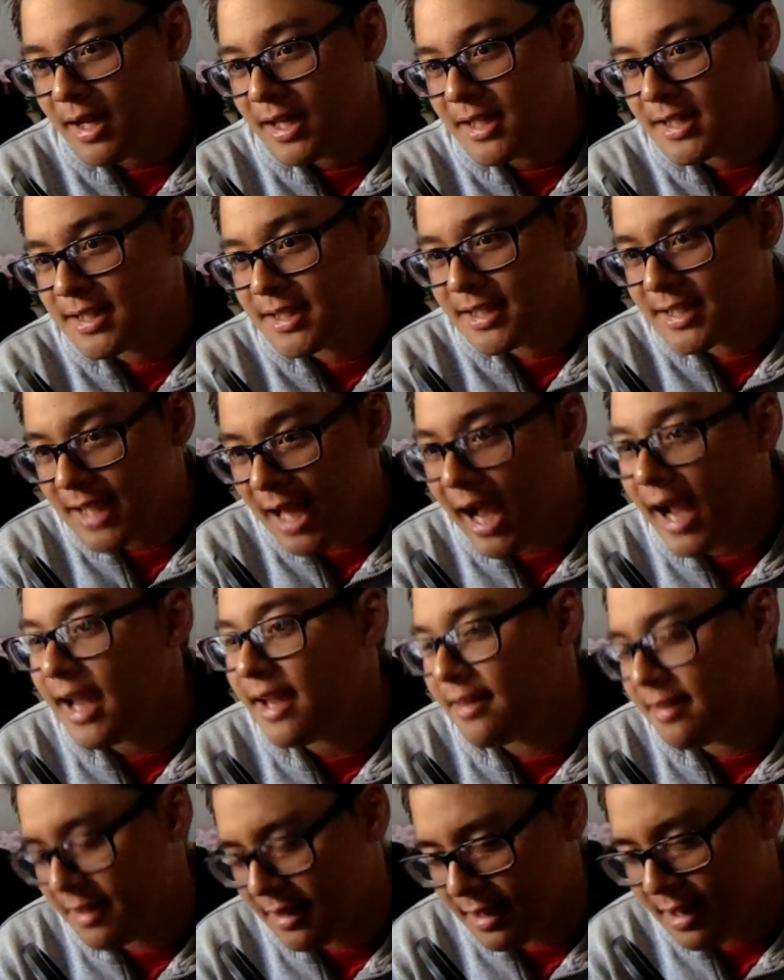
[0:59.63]

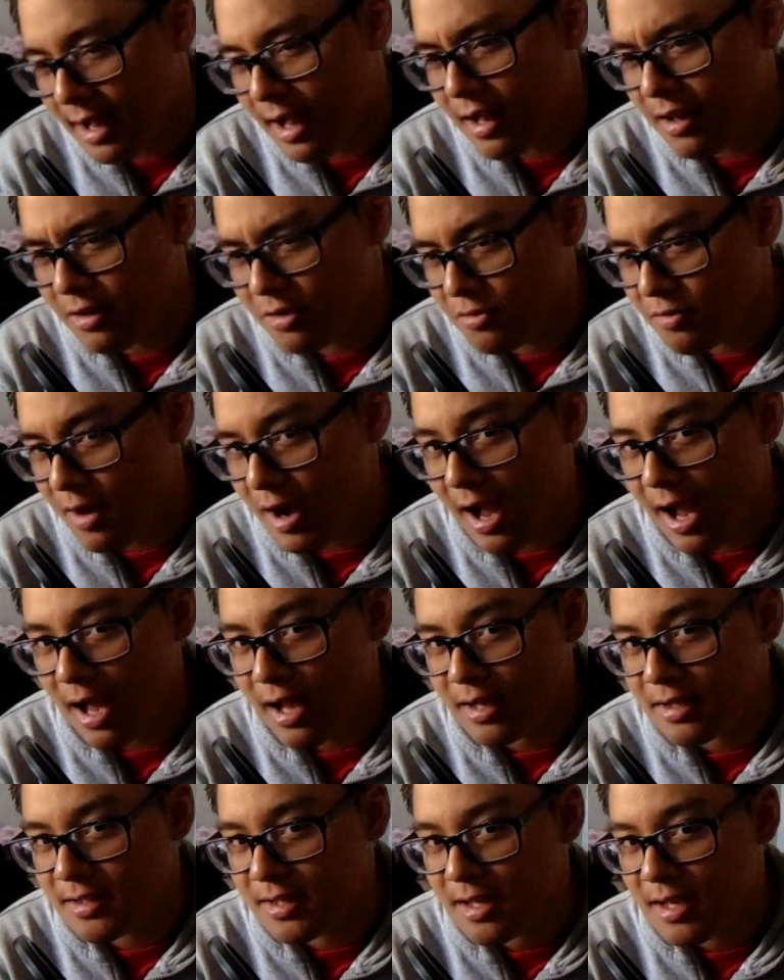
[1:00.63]
signed the
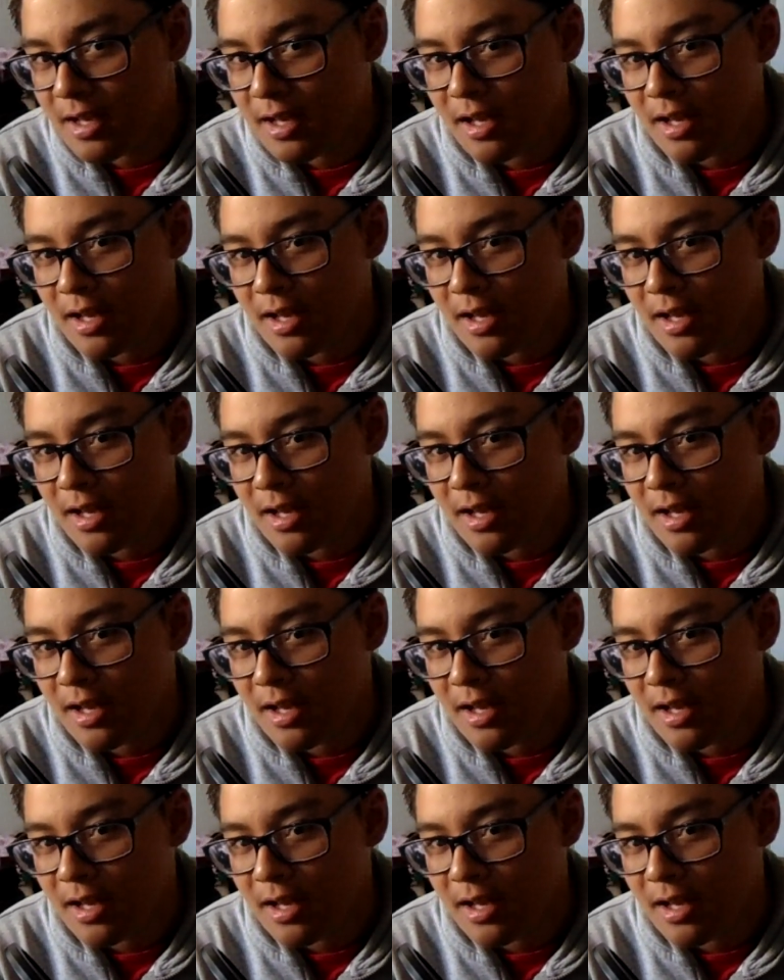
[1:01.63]
contract.